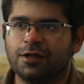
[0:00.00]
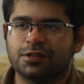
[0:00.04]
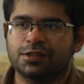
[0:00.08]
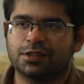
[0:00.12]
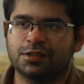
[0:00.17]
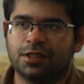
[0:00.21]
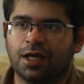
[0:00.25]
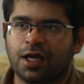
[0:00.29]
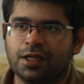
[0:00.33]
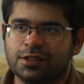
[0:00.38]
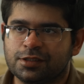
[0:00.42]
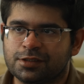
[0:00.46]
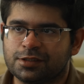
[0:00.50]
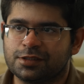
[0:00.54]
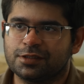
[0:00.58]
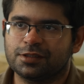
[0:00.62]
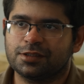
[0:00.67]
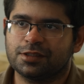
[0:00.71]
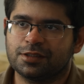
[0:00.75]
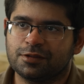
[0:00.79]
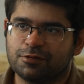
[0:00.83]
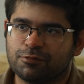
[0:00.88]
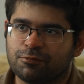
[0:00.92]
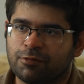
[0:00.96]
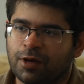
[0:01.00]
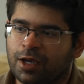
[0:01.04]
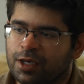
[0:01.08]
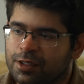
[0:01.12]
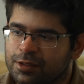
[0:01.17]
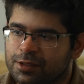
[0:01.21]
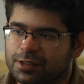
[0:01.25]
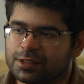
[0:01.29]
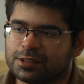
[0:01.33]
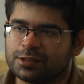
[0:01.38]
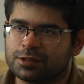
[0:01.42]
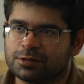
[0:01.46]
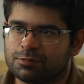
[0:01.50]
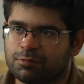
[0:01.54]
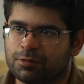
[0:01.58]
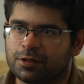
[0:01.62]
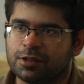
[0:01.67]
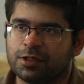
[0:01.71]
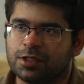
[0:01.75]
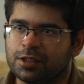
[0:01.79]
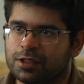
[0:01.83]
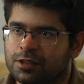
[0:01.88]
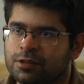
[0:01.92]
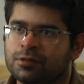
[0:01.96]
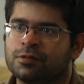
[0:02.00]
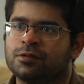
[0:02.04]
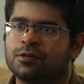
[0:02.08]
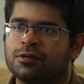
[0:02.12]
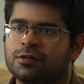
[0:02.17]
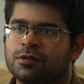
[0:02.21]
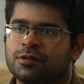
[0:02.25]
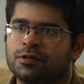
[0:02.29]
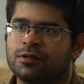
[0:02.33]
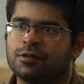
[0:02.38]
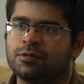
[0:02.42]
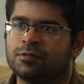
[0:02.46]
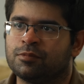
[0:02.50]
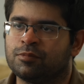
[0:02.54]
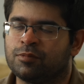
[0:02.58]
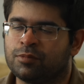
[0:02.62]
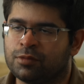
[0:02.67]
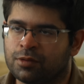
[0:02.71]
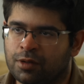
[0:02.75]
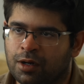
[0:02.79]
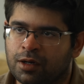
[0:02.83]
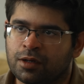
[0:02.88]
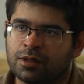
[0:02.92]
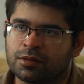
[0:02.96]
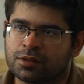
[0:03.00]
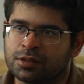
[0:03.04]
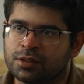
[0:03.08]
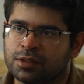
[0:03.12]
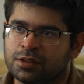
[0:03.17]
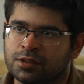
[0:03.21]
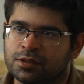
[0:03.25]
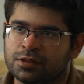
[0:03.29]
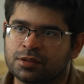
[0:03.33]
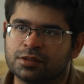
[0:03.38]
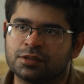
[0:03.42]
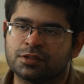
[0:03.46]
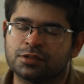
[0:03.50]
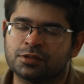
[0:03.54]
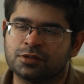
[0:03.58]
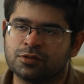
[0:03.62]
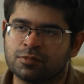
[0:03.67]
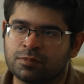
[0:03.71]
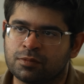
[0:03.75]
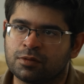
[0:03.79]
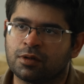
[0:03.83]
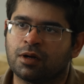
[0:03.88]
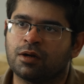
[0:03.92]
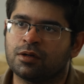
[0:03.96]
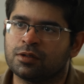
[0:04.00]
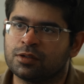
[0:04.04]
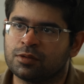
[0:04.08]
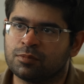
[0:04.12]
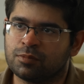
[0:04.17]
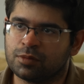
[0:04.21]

So that's why this particular product is super hard to